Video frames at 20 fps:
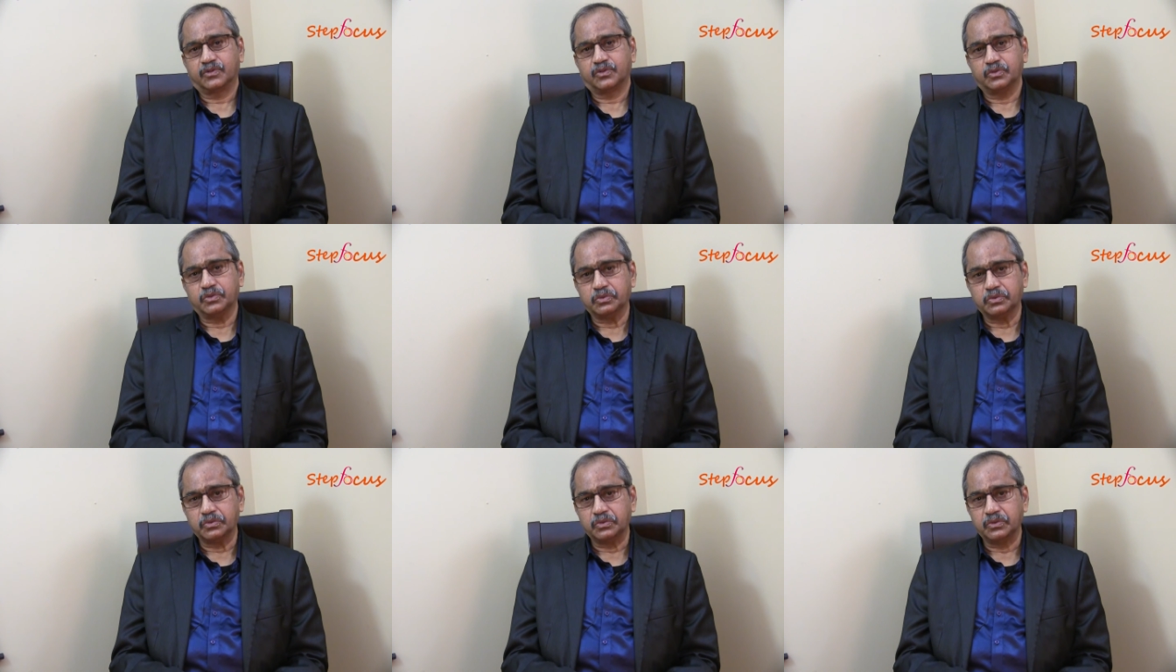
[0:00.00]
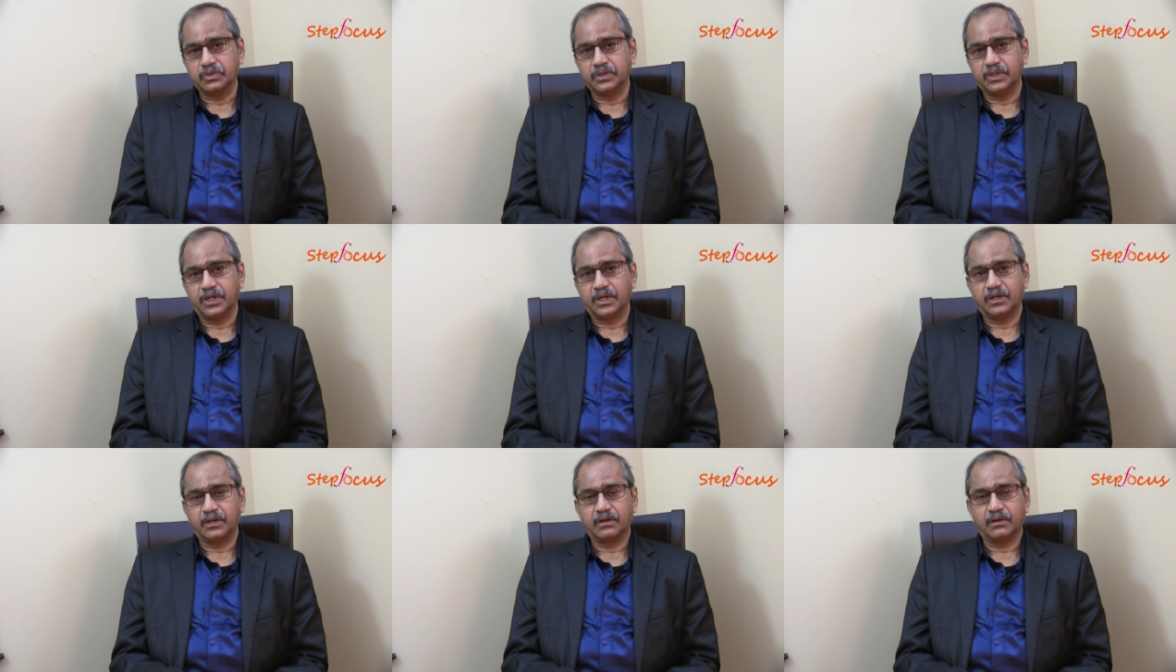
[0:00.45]

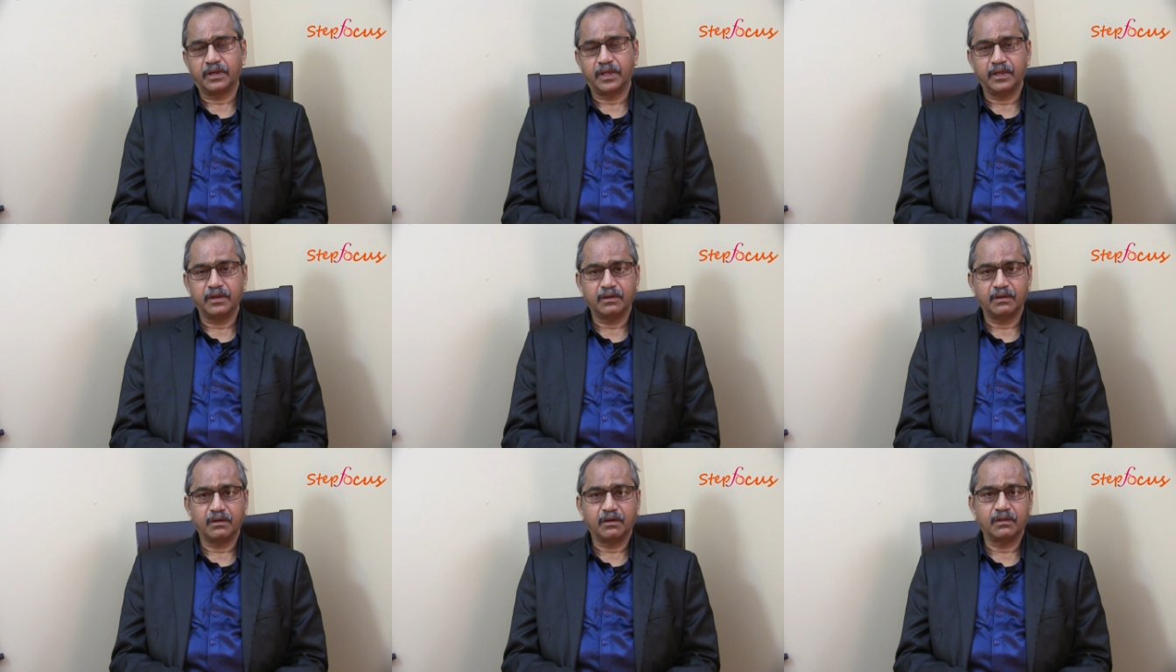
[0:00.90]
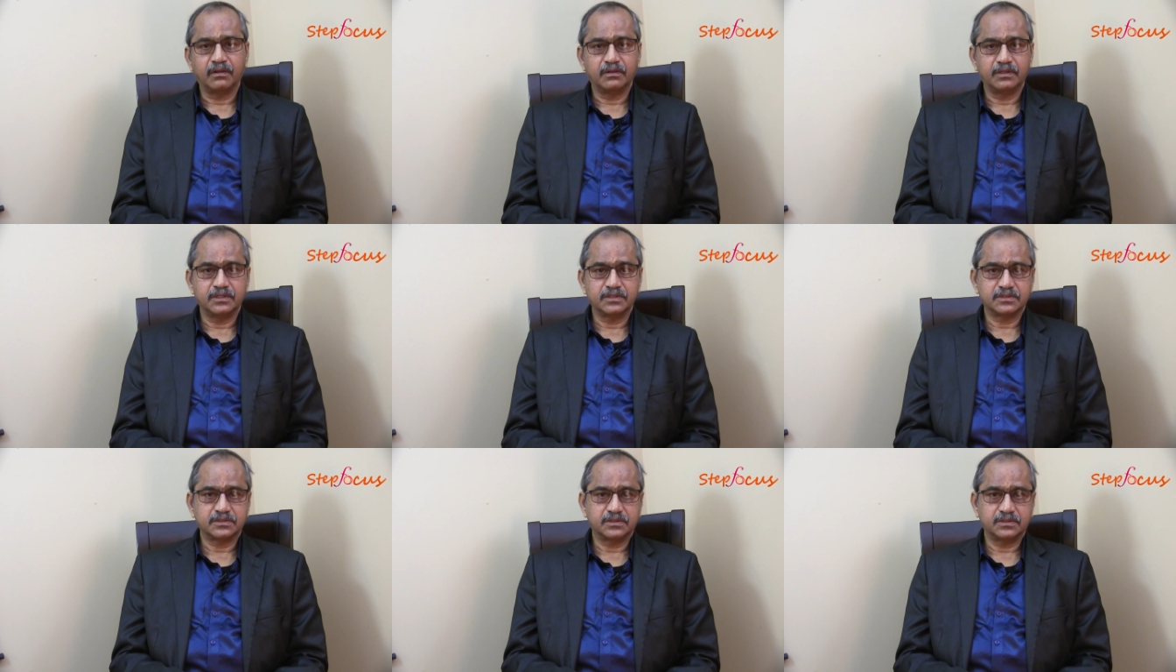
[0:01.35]
cold and rain, all
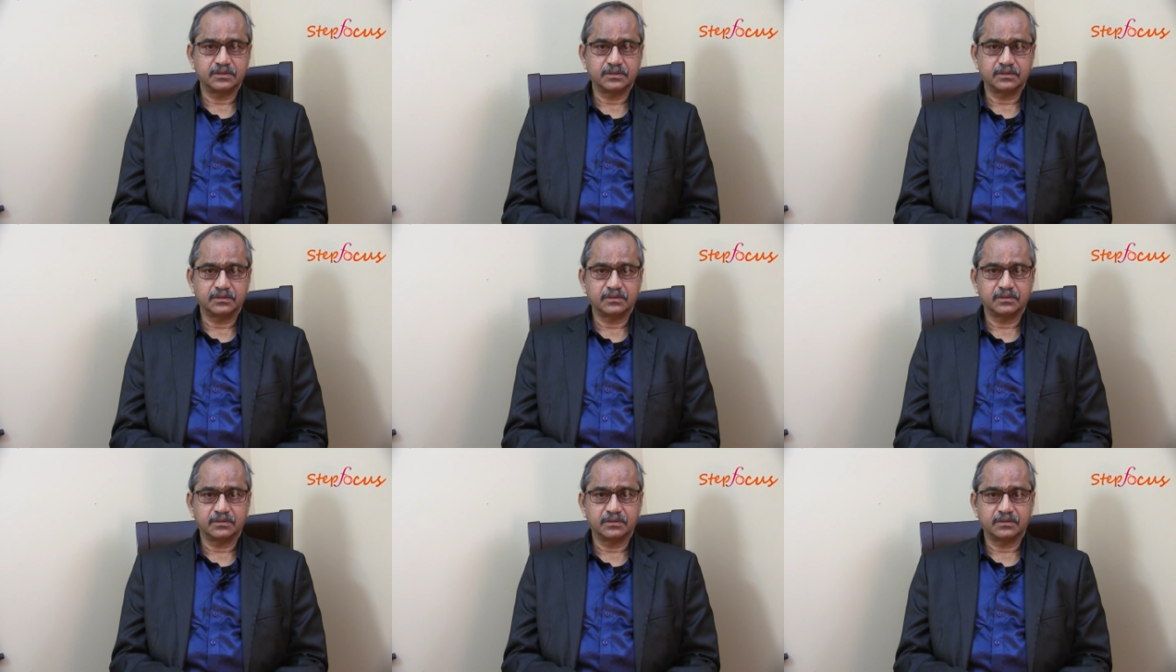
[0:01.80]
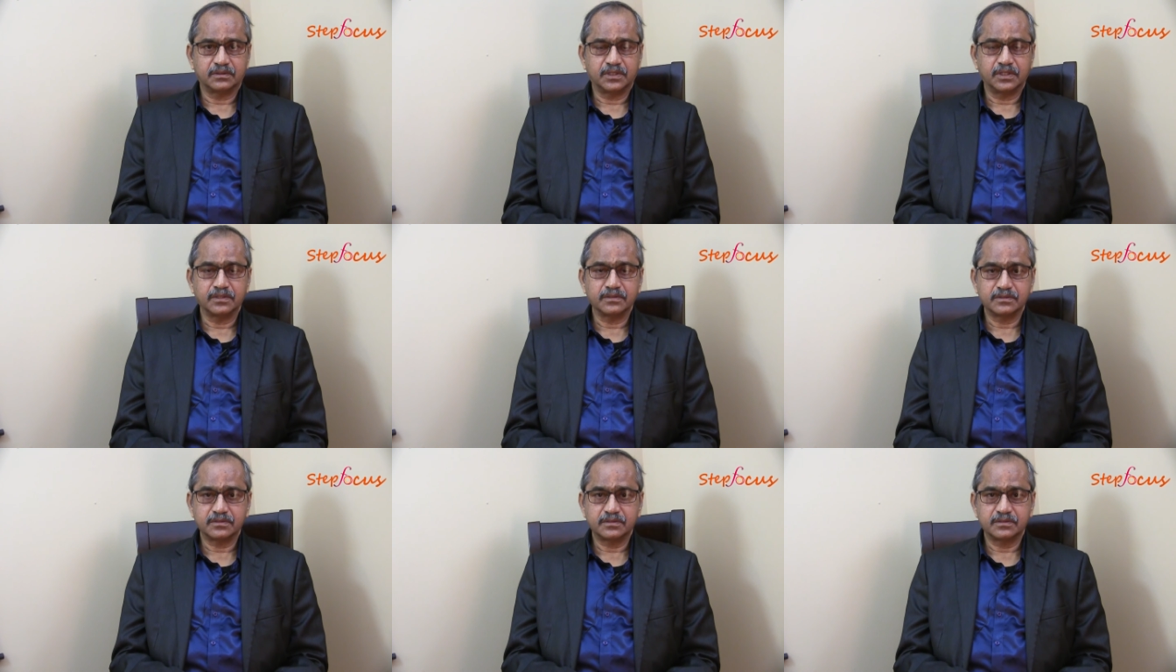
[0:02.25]
these uh,
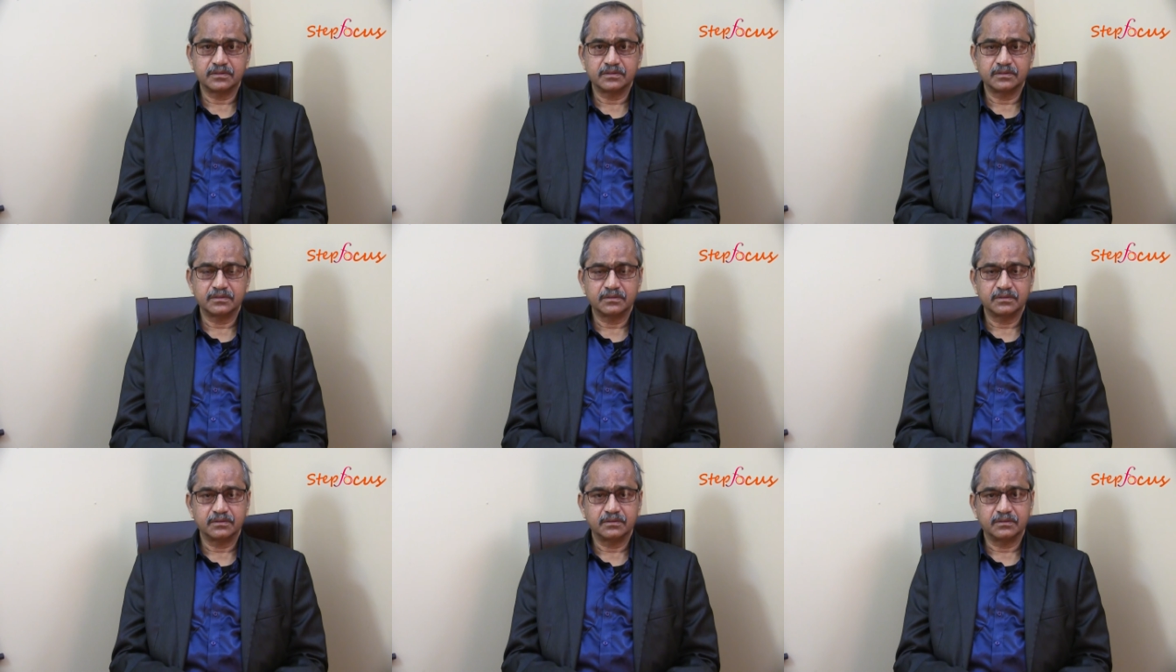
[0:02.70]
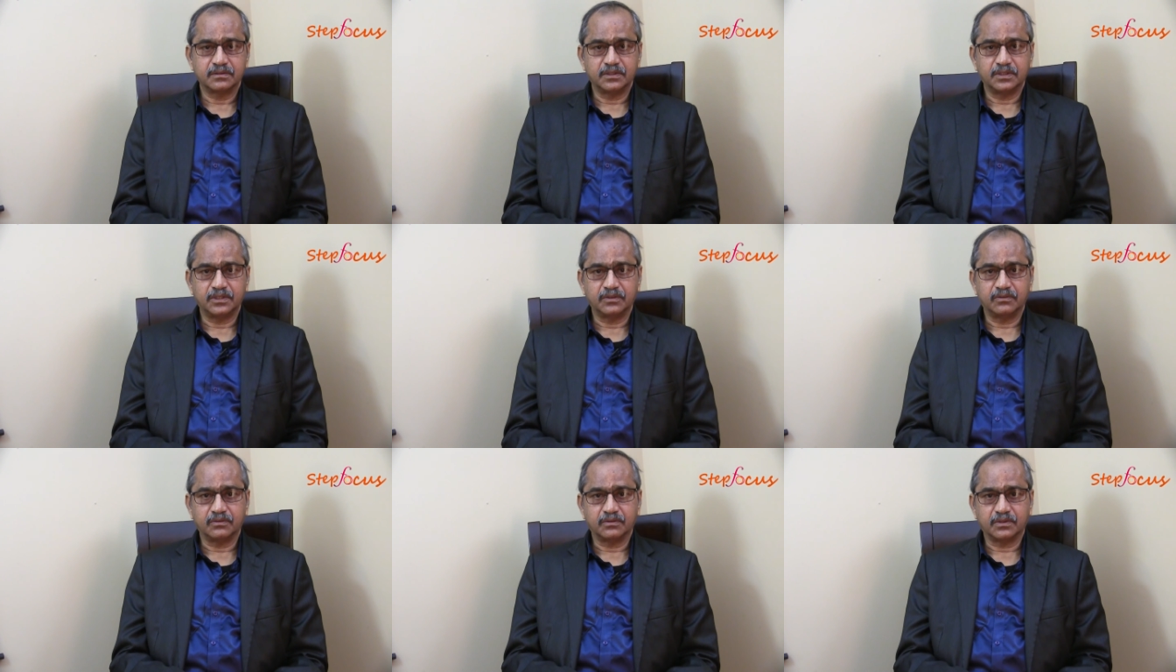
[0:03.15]
things
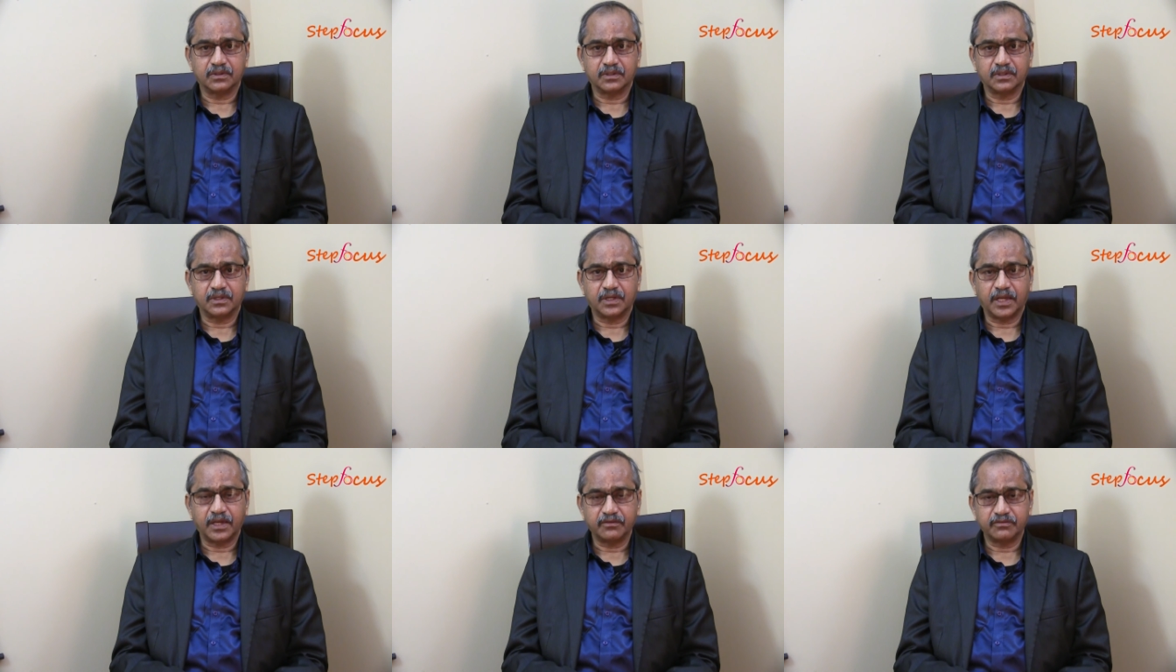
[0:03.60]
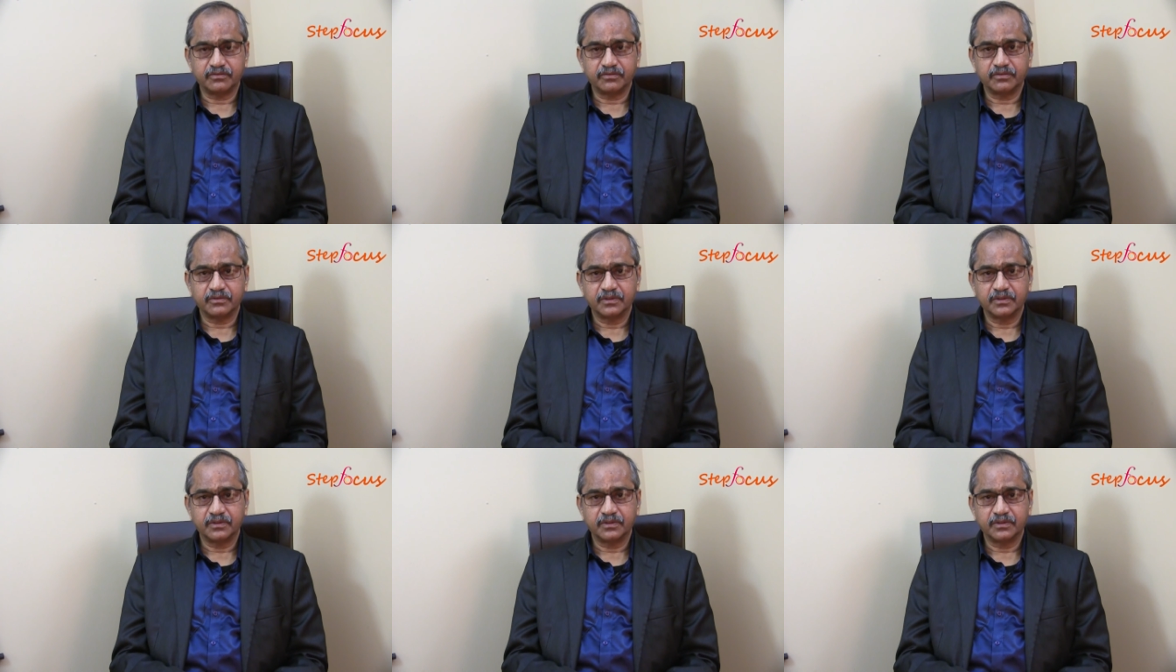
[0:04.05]
in your life.